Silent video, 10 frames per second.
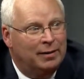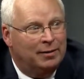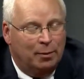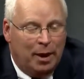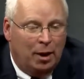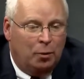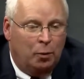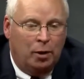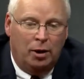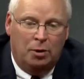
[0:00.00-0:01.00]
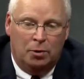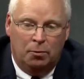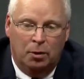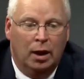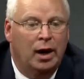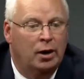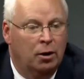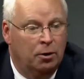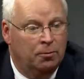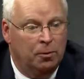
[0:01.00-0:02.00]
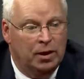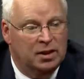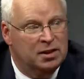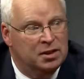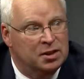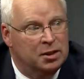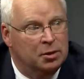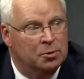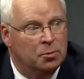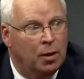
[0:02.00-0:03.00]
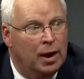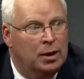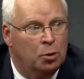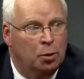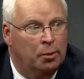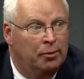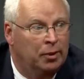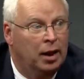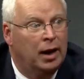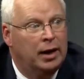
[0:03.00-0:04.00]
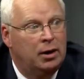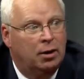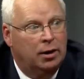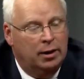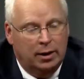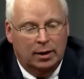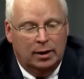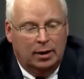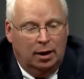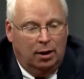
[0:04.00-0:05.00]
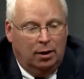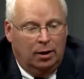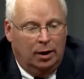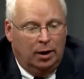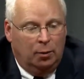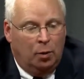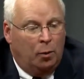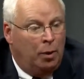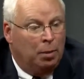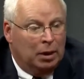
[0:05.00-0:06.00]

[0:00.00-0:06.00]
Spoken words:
Somehow we're either relying on our friends to steer us right, or we're relying on what we